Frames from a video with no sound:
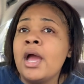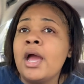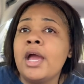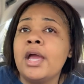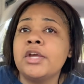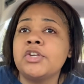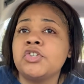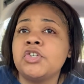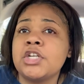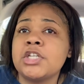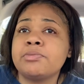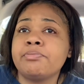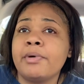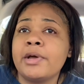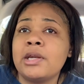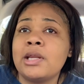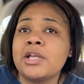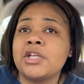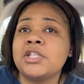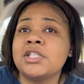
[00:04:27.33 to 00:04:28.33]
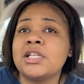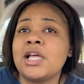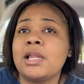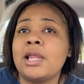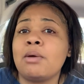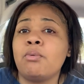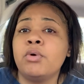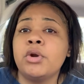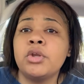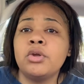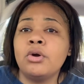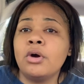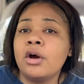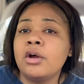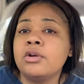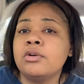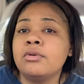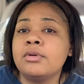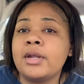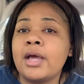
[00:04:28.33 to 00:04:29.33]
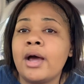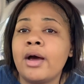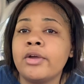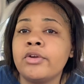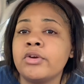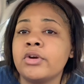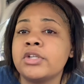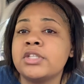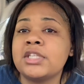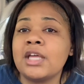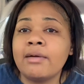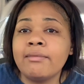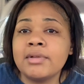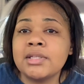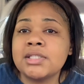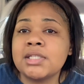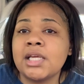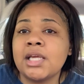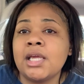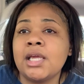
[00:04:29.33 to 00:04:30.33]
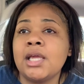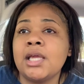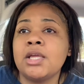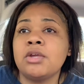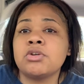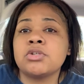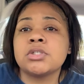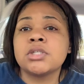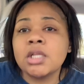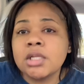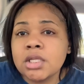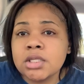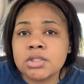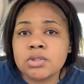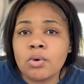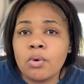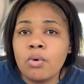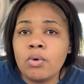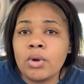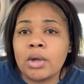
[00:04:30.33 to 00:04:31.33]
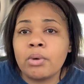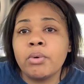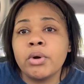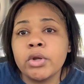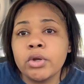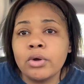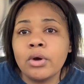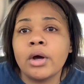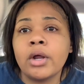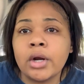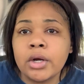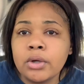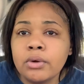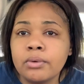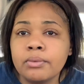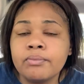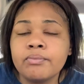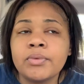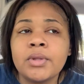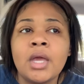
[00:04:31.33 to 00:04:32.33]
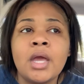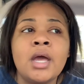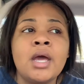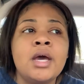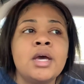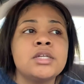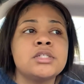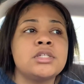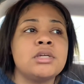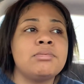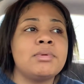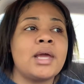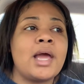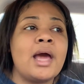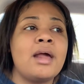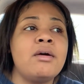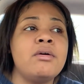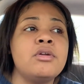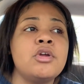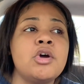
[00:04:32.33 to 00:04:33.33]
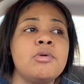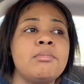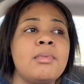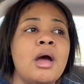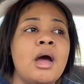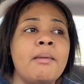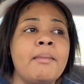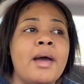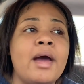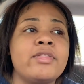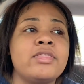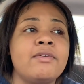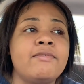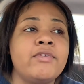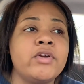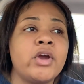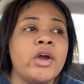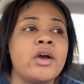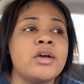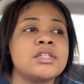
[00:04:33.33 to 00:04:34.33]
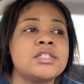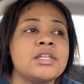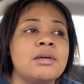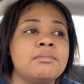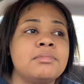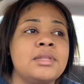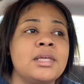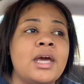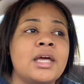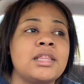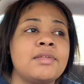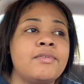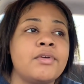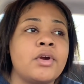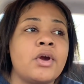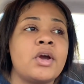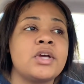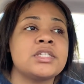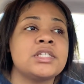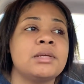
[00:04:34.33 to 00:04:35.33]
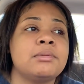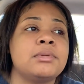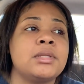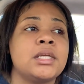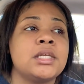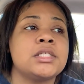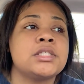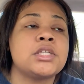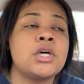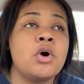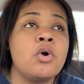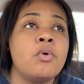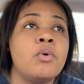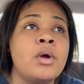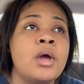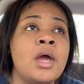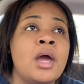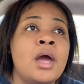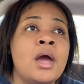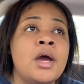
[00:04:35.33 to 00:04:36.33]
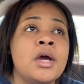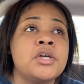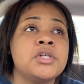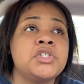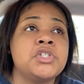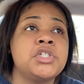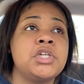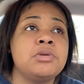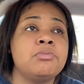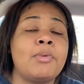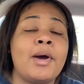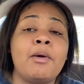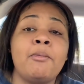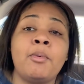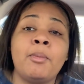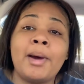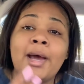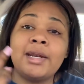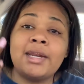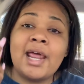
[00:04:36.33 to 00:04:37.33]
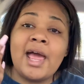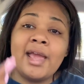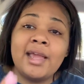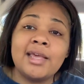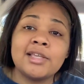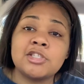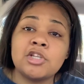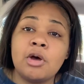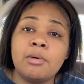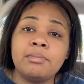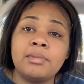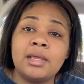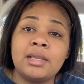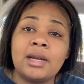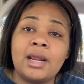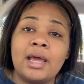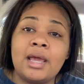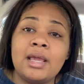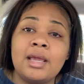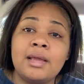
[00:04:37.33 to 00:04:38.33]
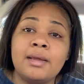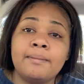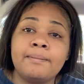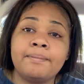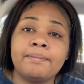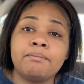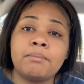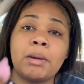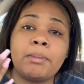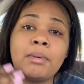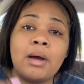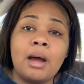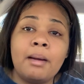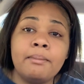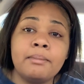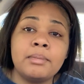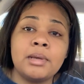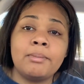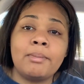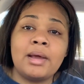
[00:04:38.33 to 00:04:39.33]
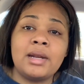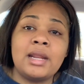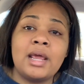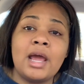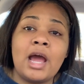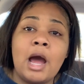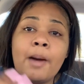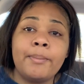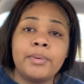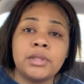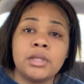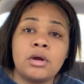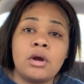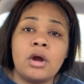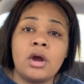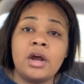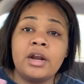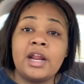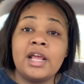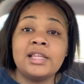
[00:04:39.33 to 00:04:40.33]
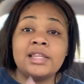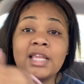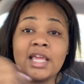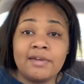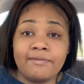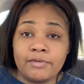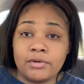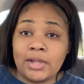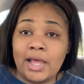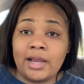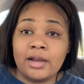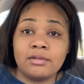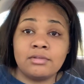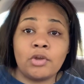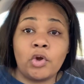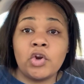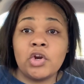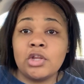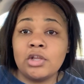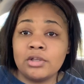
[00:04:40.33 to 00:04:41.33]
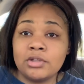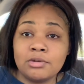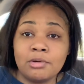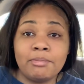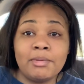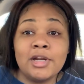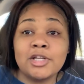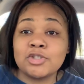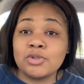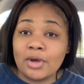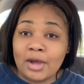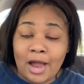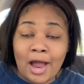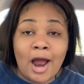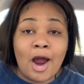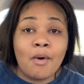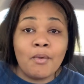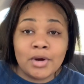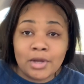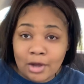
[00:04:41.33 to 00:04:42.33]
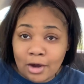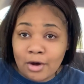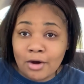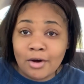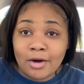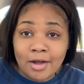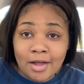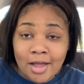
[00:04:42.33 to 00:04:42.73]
and she explained it. She said, like, what are you going to do now? You're 17, you're still in school, like, what are you going to do? So I'm like, I don't know, Mom, I have to figure out something. So when my dad gets home that night, my mom and my dad hop in the car, and they leave for like 32 minutes to an hour, y'all.